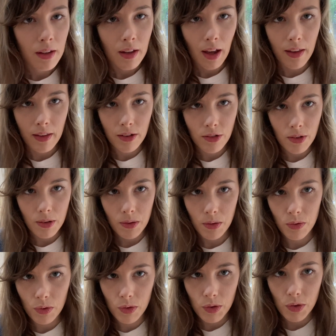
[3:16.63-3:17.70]
And then you just
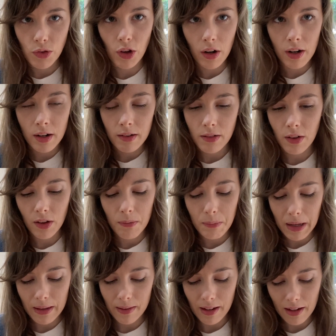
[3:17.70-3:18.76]
stir it until it
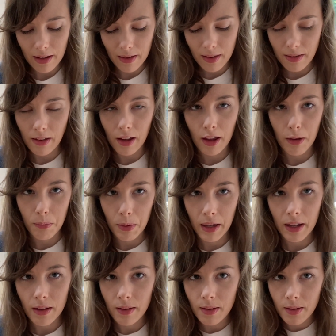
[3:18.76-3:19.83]
makes like a sticky
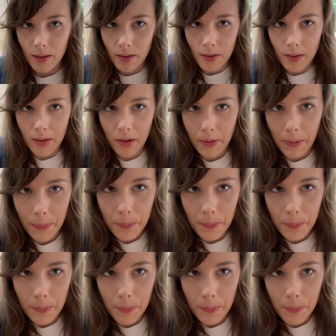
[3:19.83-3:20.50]
paste. So